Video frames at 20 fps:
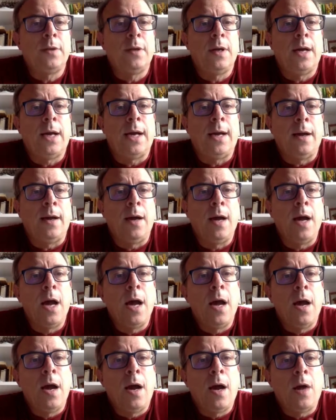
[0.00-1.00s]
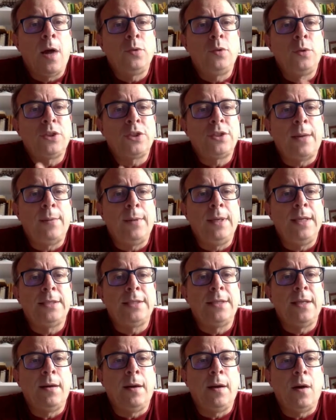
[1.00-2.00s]
how to establish
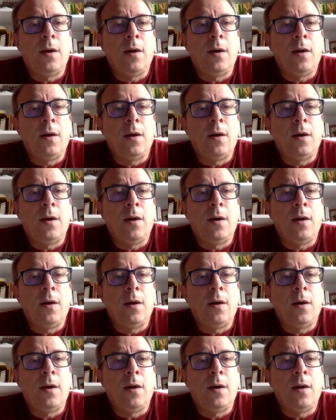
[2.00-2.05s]
the